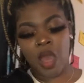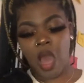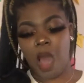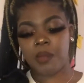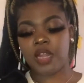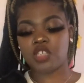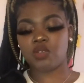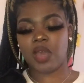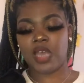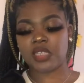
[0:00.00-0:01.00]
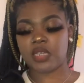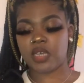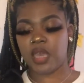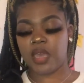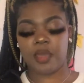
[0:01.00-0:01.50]
I'm gonna let you guys look
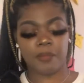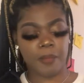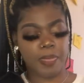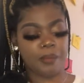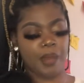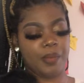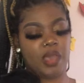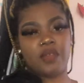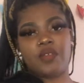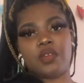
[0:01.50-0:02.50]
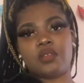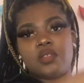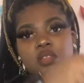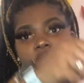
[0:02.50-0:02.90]
at my bag first.